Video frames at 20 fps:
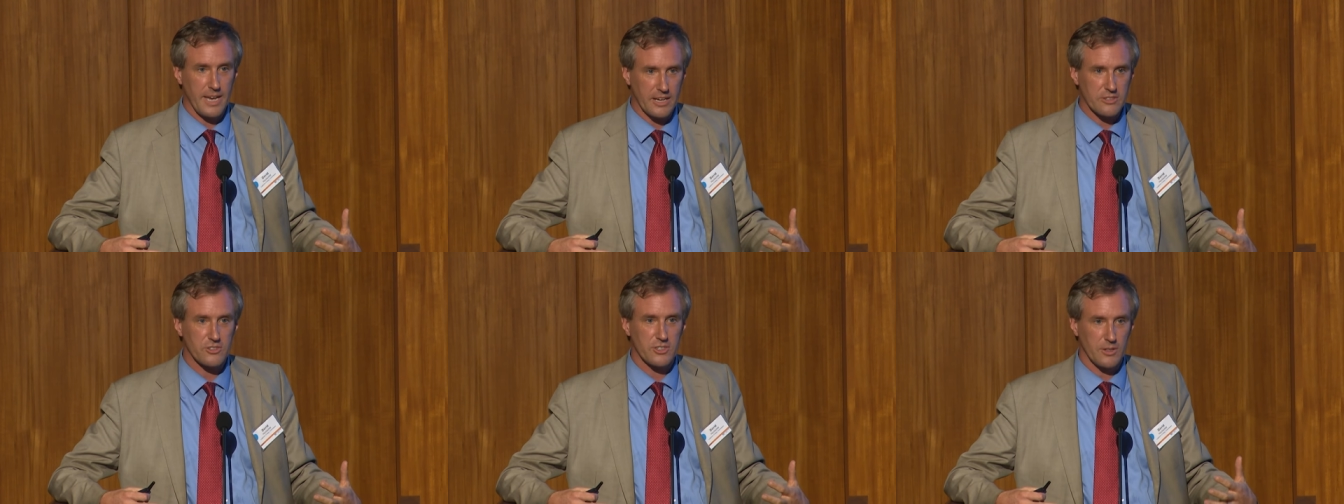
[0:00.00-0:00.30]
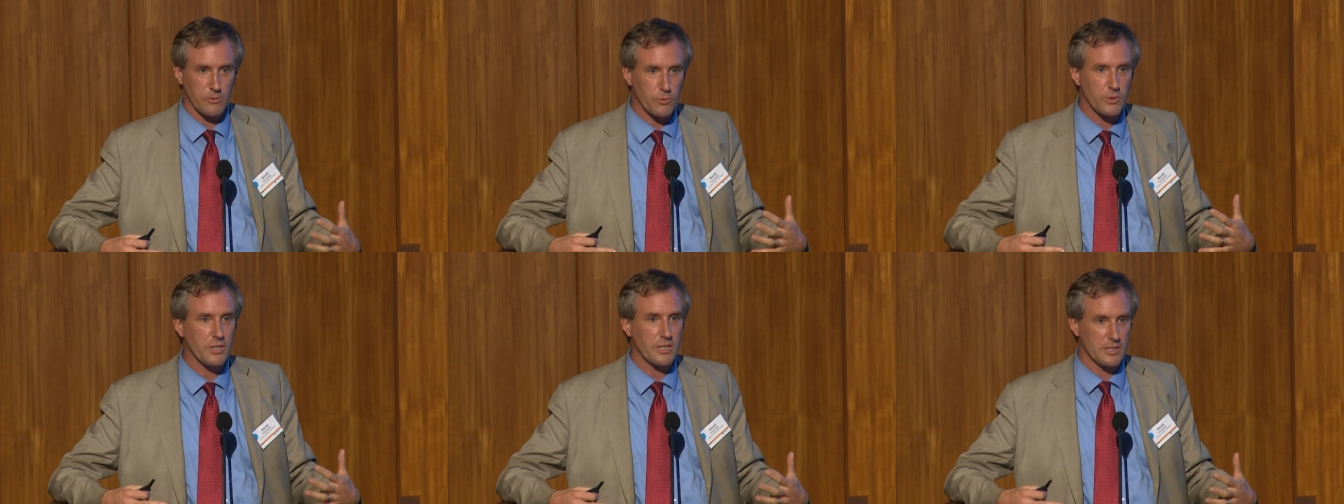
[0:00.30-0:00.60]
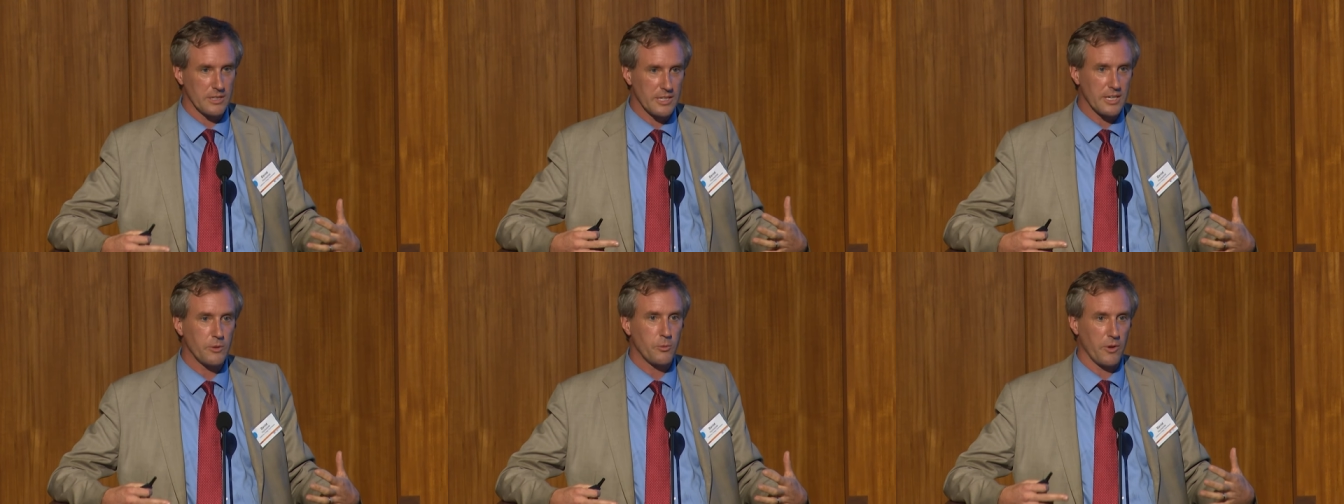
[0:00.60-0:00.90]
actually, and
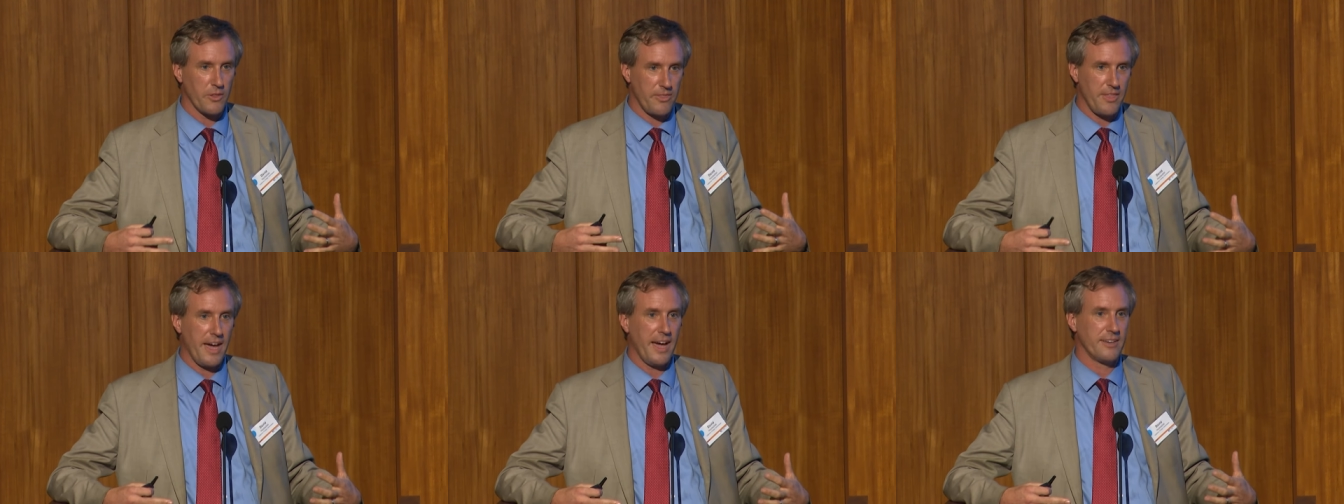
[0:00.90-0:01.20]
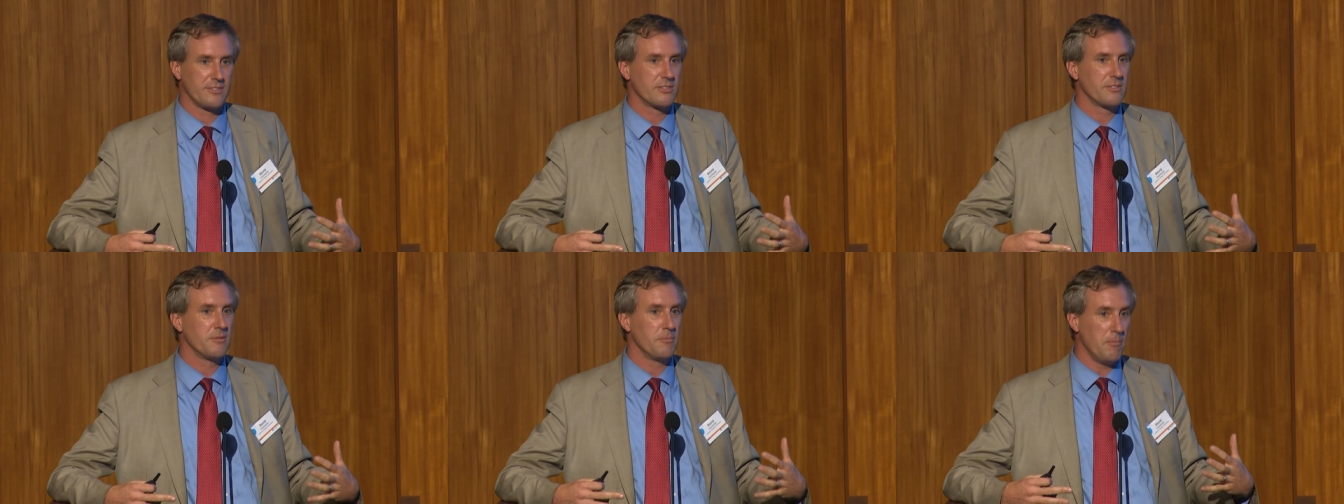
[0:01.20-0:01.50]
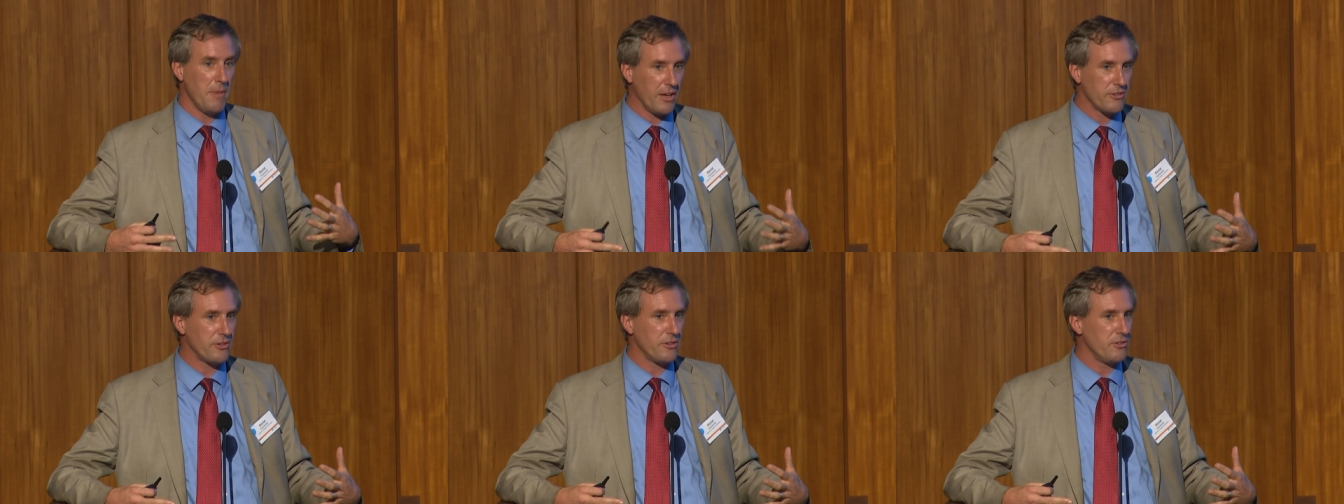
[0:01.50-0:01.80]
really lead with that
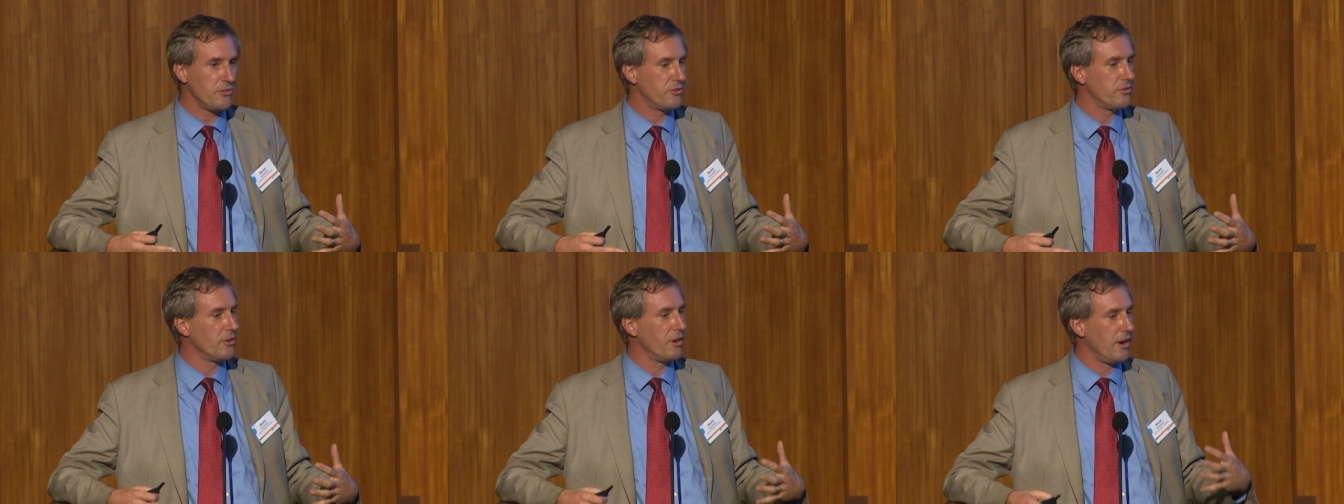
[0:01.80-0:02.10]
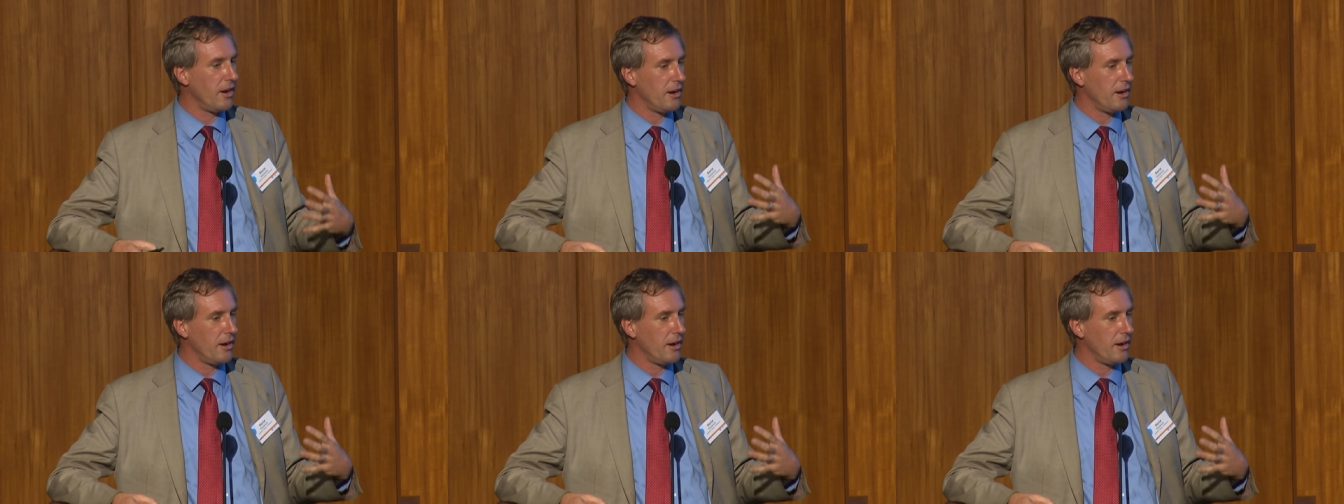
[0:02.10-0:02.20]
message